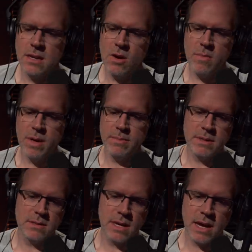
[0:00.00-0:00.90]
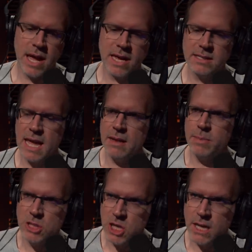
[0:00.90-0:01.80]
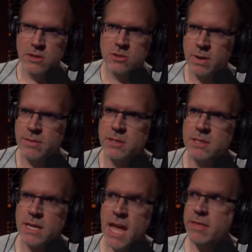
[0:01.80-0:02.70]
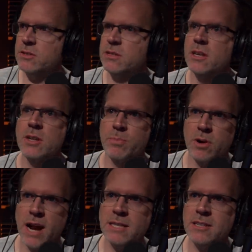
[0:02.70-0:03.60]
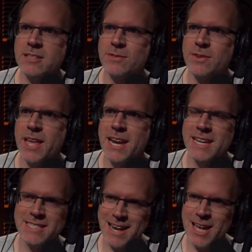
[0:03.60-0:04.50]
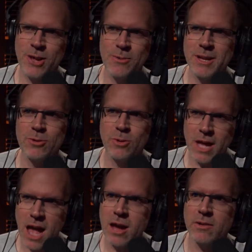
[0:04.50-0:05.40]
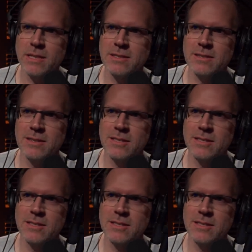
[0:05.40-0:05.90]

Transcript: that no amendment, I guess, can't be changed or whatever you said. Yeah, there's a process for that, and it's not going through Congress.